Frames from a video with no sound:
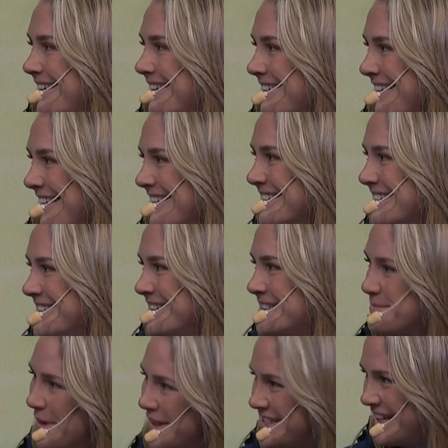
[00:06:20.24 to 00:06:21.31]
yeah, that's
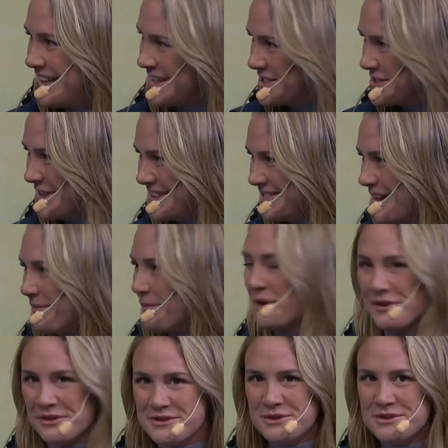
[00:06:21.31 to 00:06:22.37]
my take into it. And I'm going
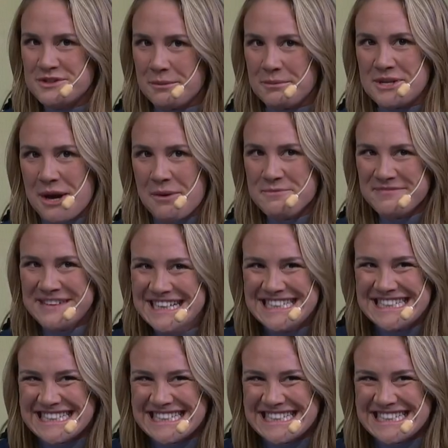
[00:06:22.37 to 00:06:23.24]
to And you have a chance to talk